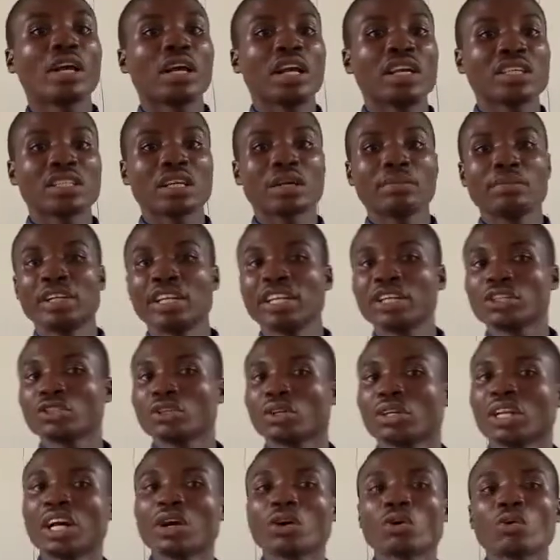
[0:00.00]

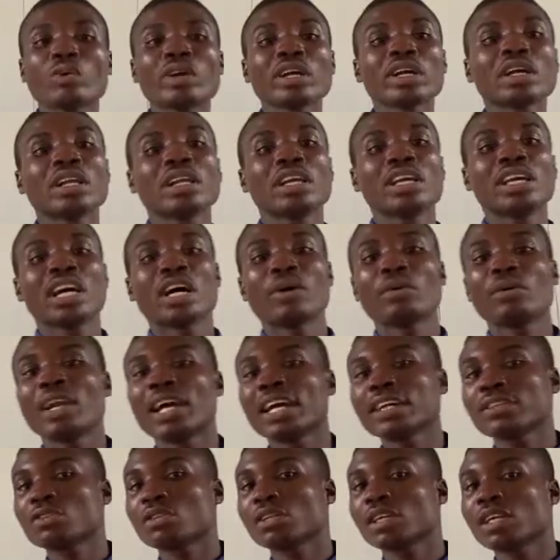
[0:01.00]
examination. Now quickly, I would
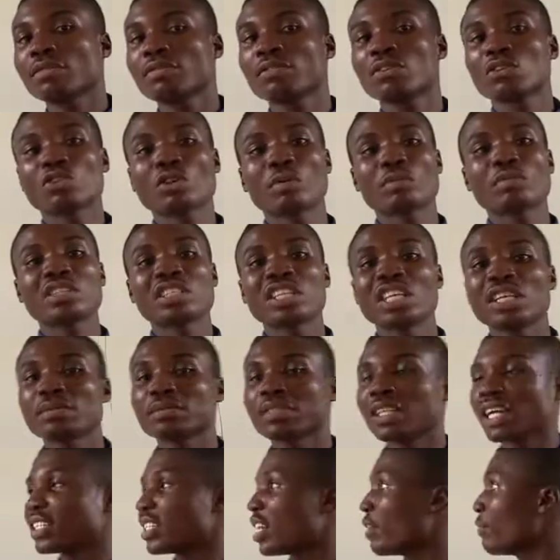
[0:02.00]
like to give you some tips
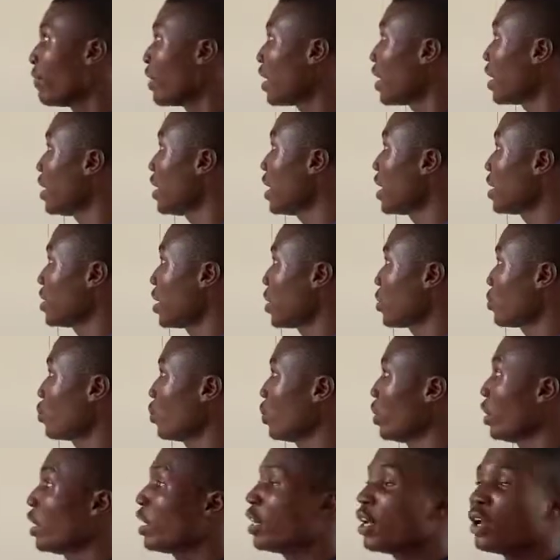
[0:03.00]
that are very
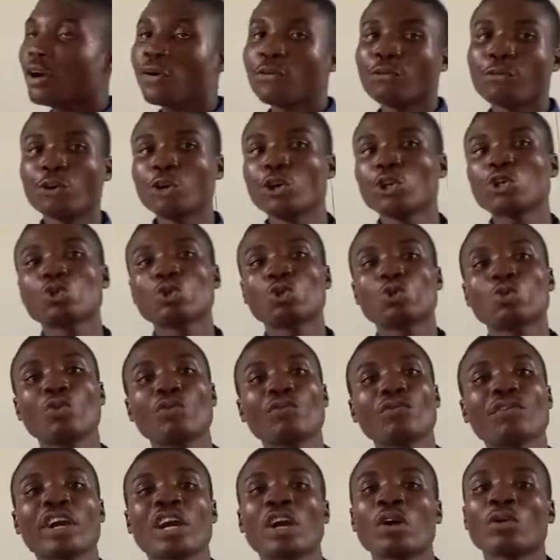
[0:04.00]
necessary for you to do
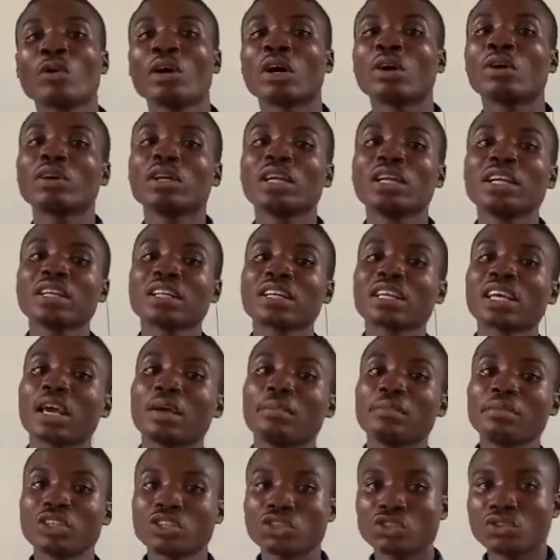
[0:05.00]
very well in
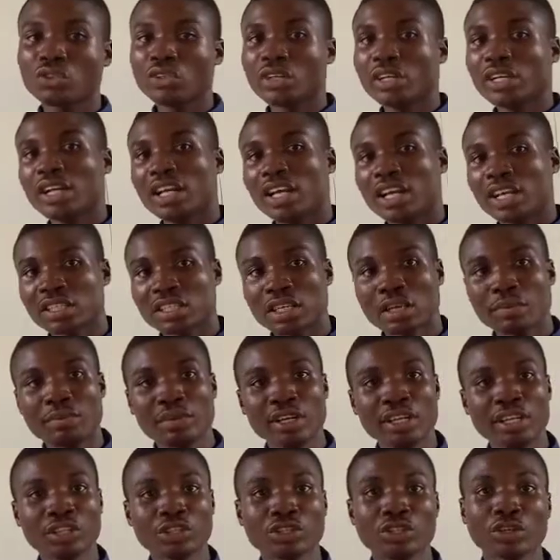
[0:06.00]
chemistry
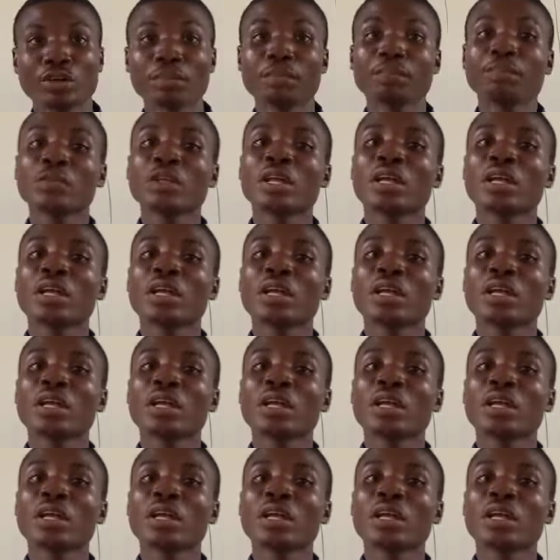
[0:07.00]
examination.